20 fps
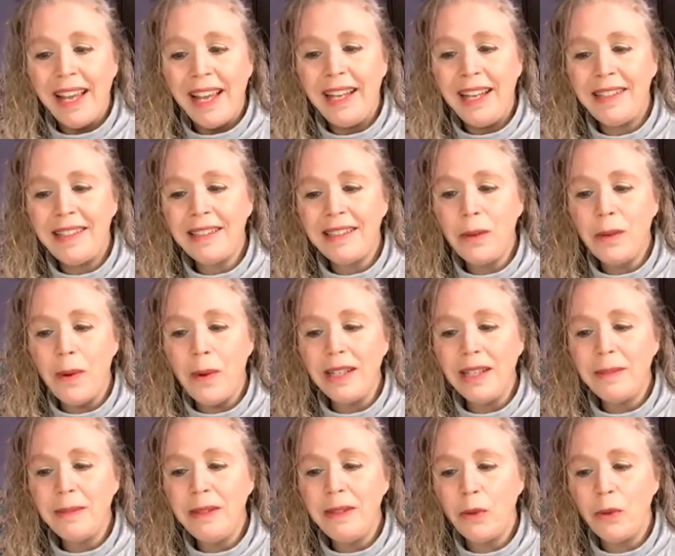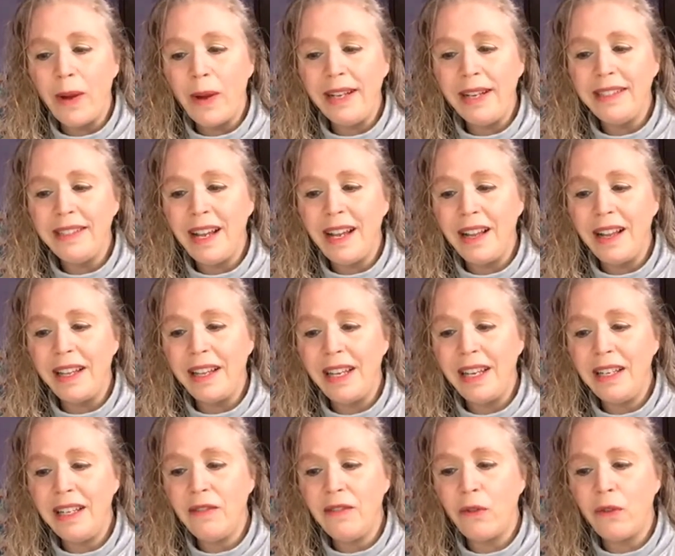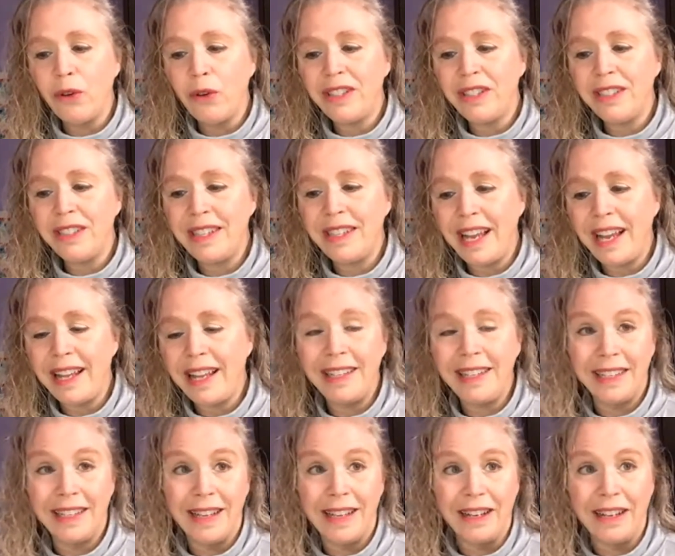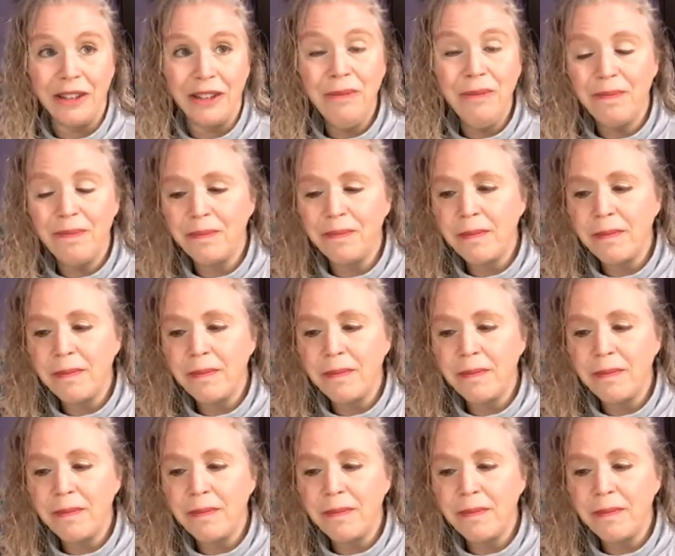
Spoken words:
He says he wants me to wait until he divorces the alienator